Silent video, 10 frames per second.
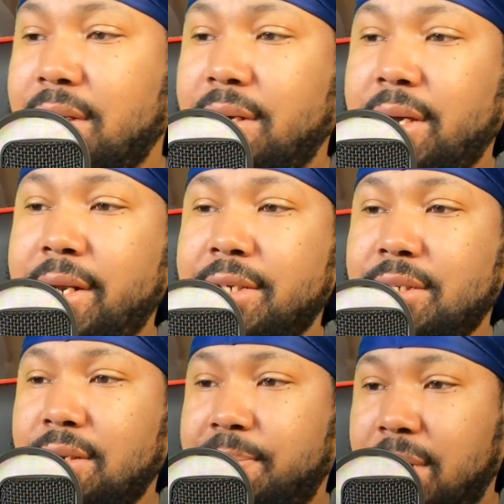And this is
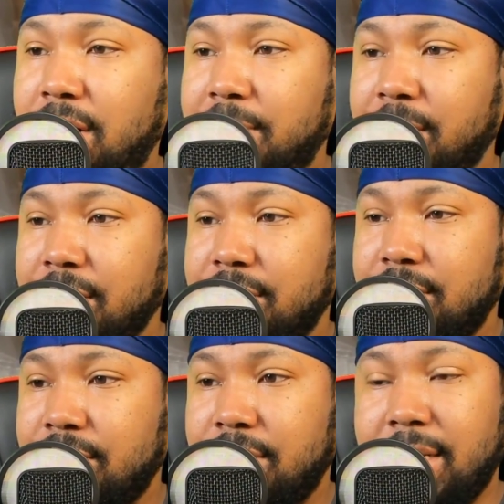the Palmer's,
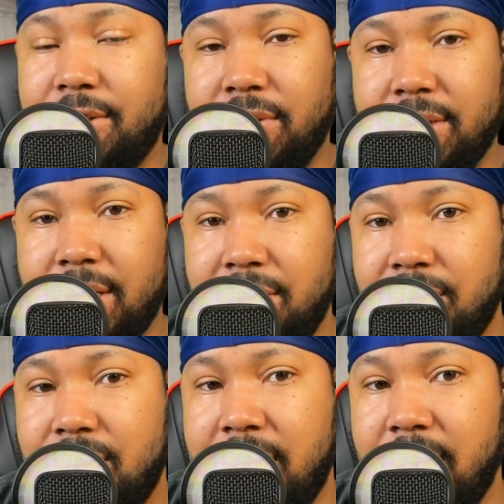which I trust. I use
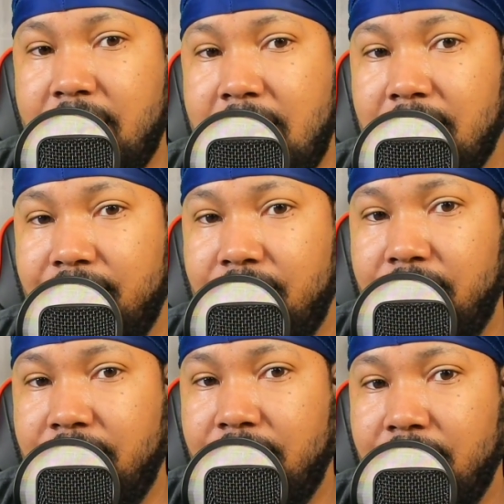their olive
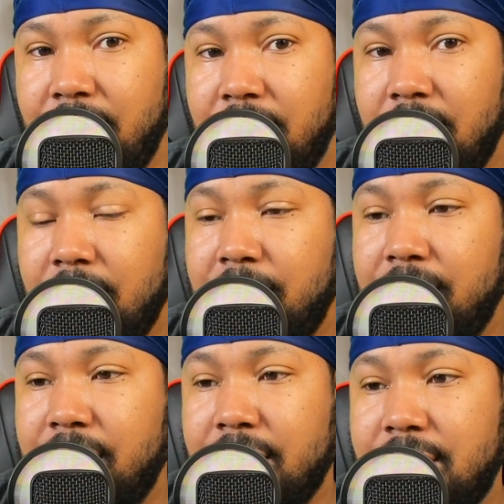oil. But
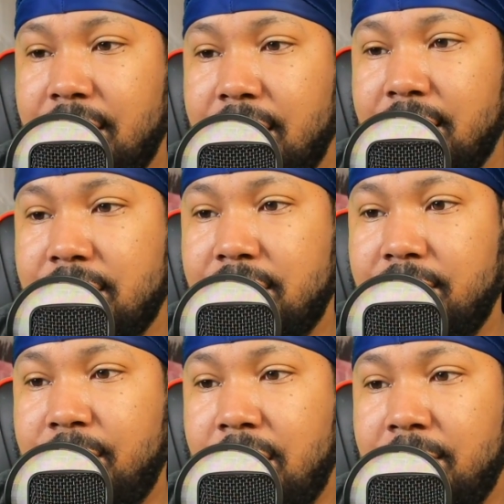it says
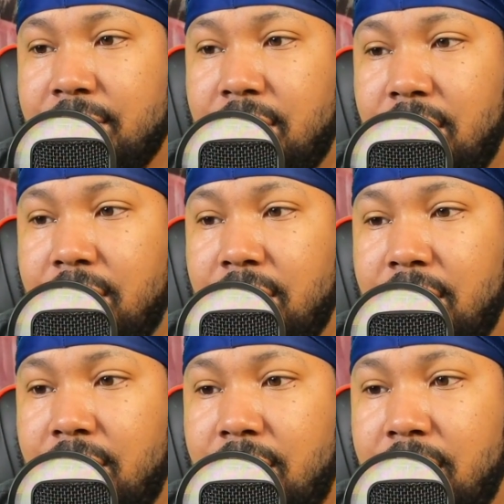Palmer's coconut
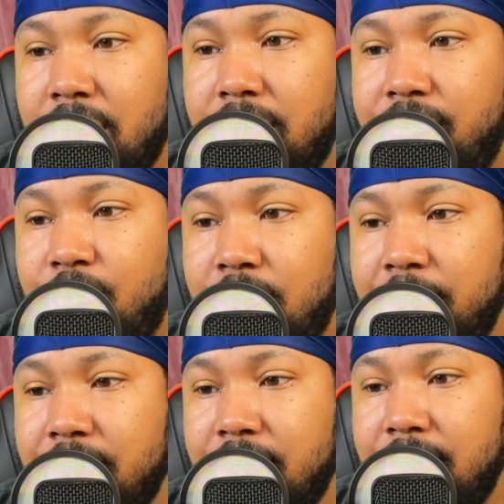oil
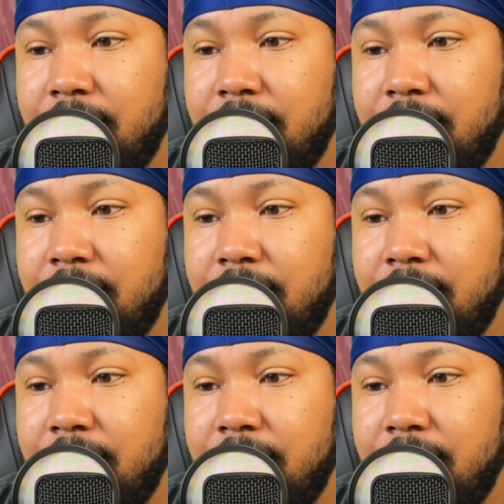formula.